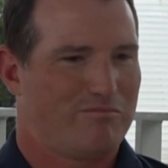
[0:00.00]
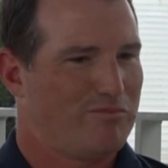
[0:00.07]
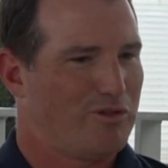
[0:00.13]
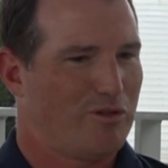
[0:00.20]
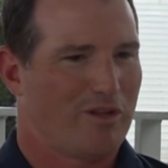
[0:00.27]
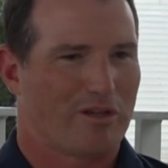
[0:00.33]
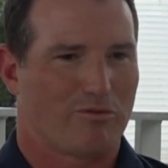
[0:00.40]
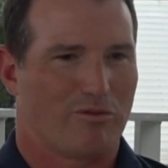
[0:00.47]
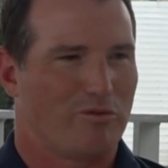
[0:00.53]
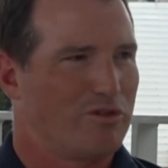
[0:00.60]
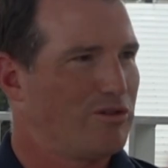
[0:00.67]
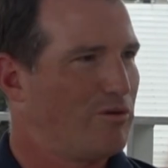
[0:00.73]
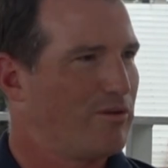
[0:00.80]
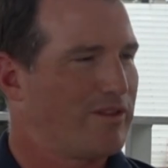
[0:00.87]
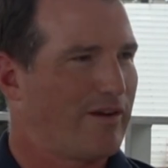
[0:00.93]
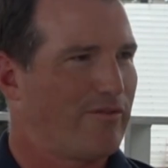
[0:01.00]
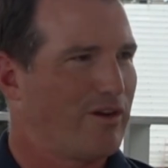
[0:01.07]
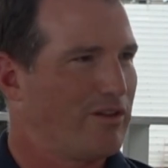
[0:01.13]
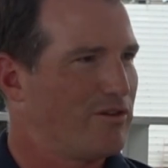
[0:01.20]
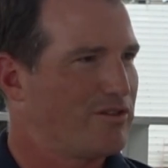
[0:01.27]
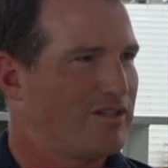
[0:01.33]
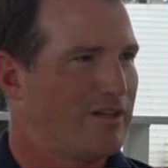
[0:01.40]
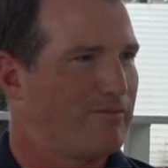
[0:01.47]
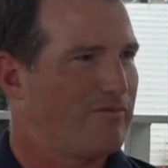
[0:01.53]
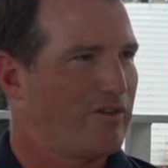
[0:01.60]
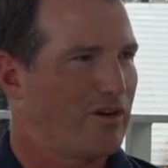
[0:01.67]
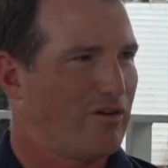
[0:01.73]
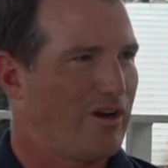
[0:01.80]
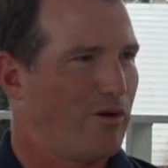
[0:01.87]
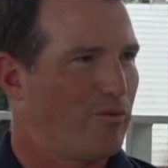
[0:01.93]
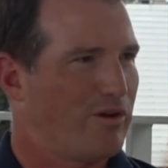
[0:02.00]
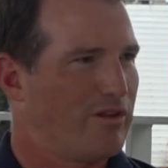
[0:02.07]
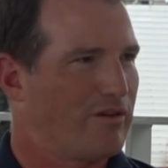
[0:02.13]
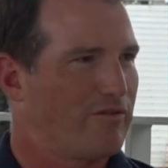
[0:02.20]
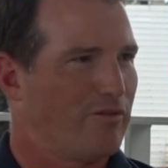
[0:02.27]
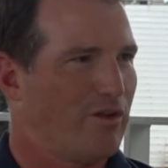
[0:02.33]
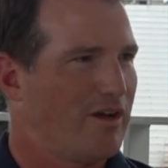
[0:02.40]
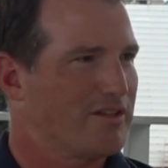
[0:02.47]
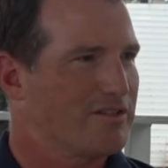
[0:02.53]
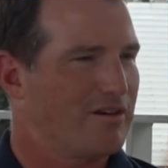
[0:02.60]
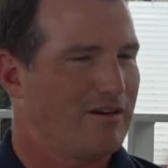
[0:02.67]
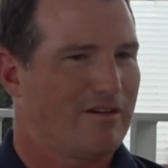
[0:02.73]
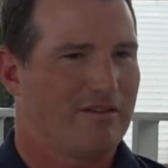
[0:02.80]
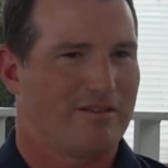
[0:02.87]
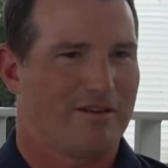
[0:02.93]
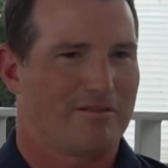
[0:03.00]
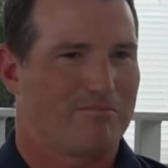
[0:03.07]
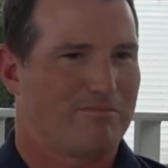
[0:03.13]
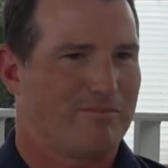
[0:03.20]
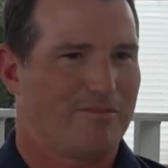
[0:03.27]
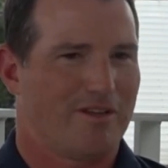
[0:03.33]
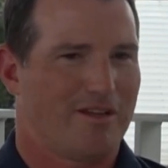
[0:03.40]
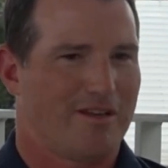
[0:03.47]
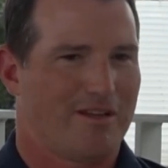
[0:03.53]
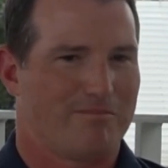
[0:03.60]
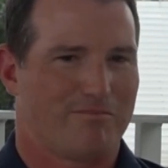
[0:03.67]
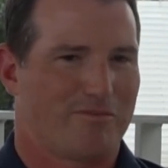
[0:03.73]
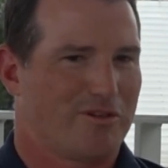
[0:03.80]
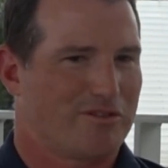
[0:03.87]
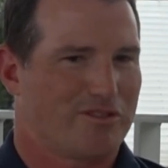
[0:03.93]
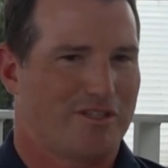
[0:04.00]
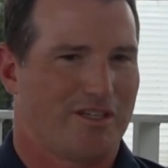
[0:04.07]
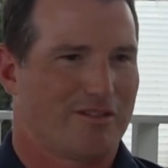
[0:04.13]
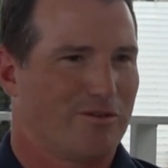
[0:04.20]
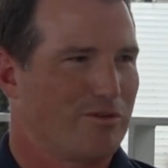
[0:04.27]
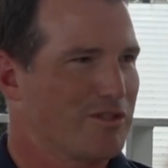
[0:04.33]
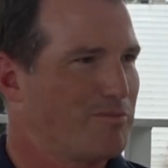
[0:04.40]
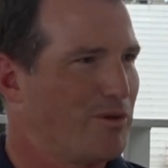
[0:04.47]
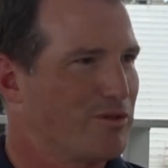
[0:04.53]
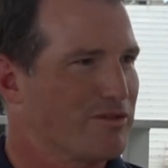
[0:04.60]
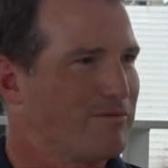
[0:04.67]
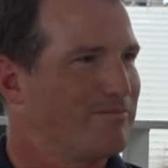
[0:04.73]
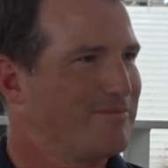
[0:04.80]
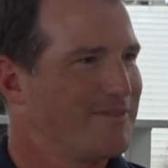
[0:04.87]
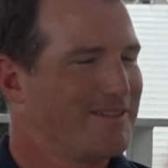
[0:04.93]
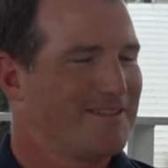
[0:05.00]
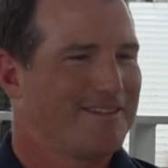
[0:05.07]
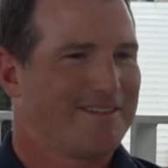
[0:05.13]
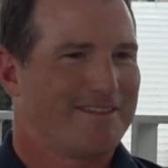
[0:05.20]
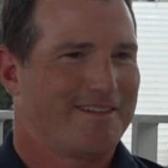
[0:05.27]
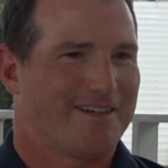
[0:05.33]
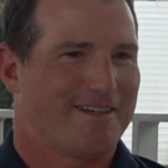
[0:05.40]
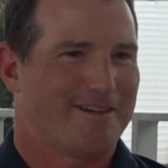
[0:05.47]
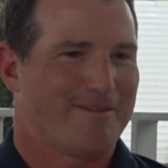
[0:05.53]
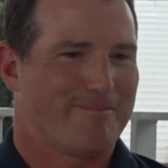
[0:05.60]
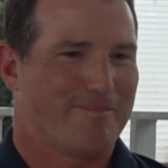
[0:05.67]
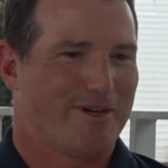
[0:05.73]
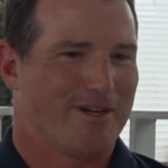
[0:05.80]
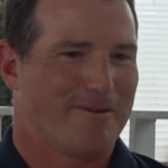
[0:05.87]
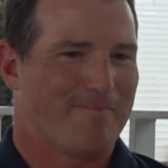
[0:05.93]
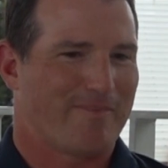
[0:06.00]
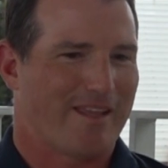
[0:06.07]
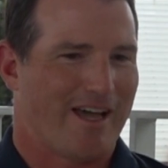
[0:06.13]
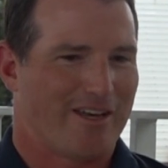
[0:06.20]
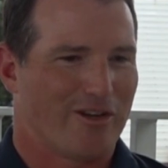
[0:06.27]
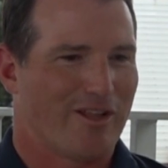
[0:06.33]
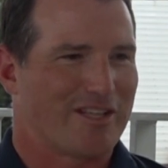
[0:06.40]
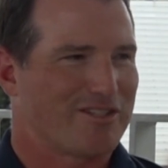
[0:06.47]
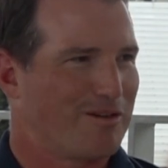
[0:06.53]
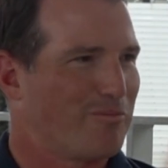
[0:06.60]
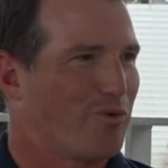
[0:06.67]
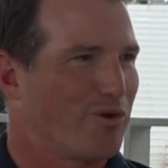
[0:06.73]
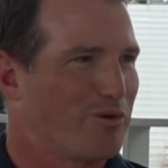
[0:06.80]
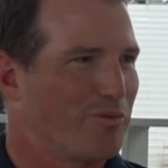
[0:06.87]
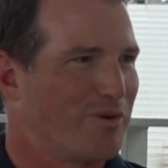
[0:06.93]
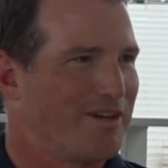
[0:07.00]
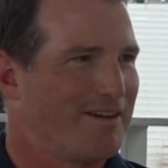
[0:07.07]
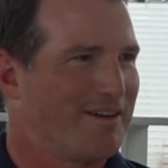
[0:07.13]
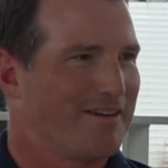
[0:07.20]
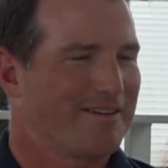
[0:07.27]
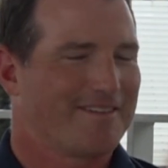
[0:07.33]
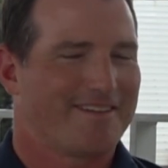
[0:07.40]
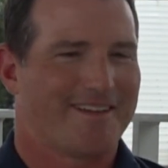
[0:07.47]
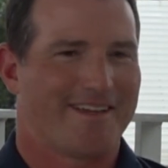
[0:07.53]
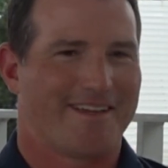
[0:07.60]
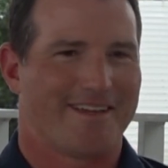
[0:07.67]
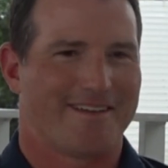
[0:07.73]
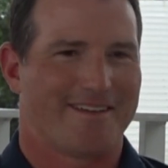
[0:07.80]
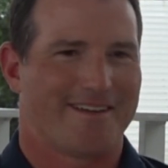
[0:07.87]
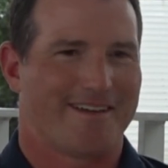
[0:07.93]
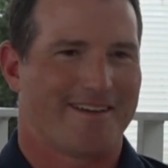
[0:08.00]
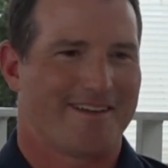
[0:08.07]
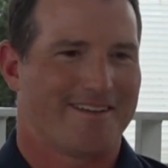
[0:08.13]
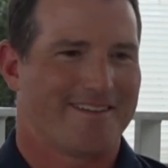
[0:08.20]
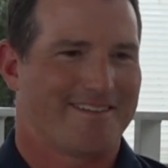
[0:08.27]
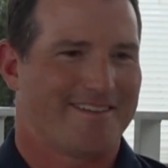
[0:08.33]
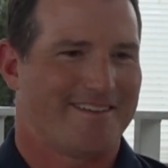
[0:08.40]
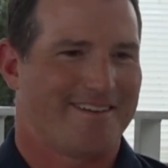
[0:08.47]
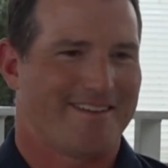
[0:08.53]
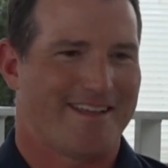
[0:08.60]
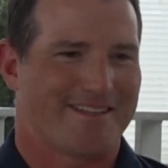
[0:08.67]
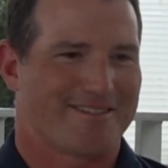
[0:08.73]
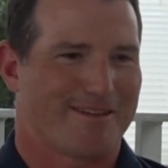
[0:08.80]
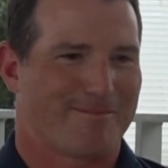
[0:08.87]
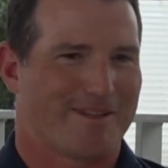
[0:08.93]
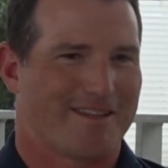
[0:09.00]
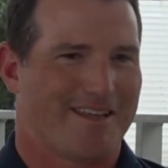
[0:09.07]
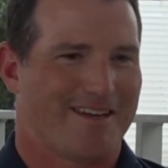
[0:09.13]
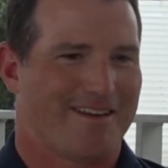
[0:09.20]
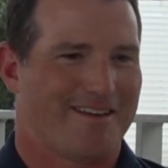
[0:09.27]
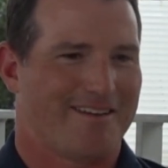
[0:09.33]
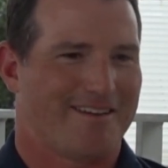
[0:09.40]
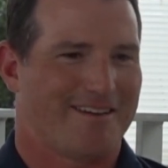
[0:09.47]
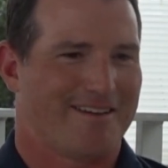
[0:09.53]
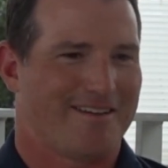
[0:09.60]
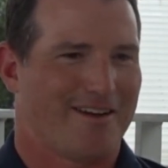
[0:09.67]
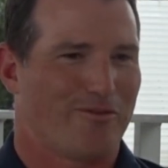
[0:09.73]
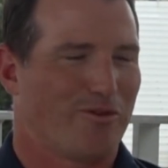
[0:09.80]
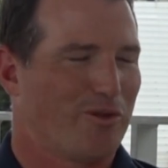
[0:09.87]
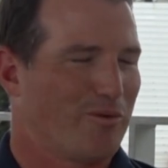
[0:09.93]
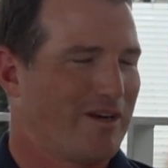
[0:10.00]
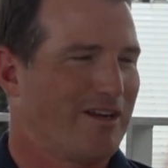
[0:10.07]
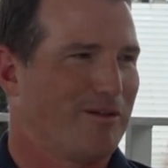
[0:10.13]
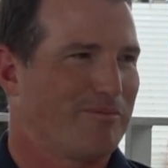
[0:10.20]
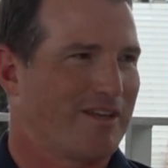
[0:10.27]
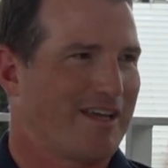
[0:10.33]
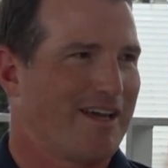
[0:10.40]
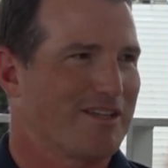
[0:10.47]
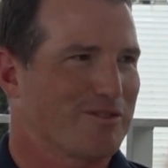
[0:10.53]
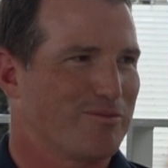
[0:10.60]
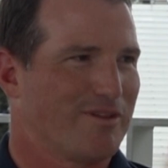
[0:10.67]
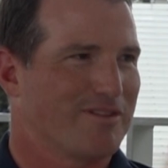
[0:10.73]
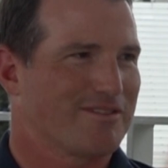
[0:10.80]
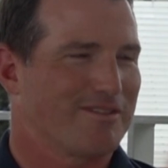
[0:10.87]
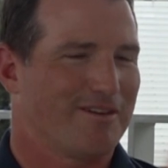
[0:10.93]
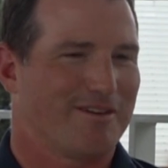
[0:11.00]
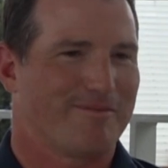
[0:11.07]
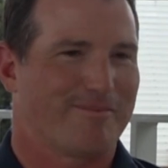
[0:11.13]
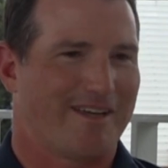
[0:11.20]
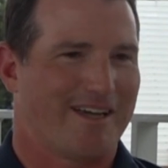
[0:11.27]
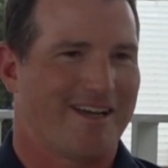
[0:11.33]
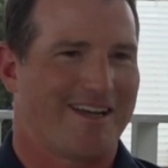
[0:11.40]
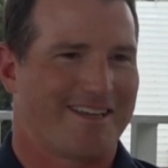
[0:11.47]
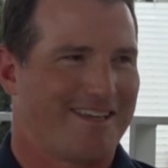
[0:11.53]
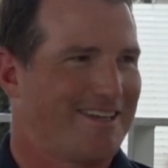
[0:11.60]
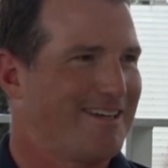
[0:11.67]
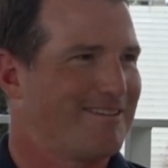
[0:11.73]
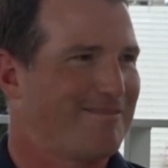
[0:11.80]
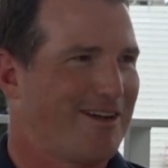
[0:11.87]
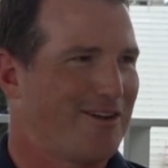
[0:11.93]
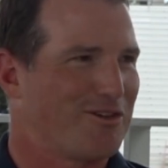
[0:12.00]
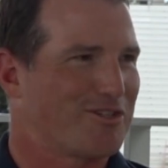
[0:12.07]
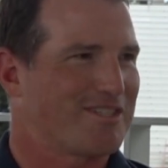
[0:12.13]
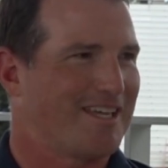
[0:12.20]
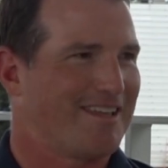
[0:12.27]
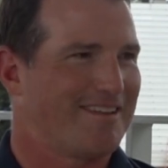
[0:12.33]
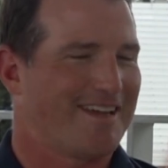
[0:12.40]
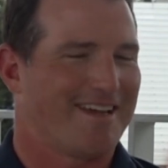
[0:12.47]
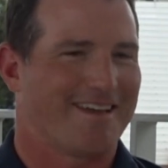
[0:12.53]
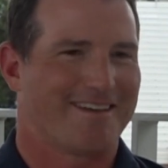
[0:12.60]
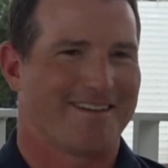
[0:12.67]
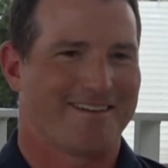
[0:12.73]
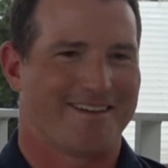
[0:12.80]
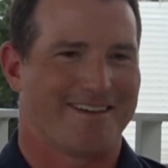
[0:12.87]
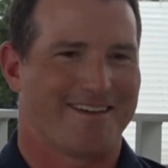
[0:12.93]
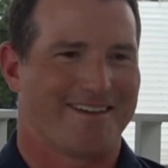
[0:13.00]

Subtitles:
do like we would do with every other team, figure out where their flaws are, and then seek to expose them. But I know that's an important one here, and that's something that I really want to help the guys with. So I get it, I understand that, and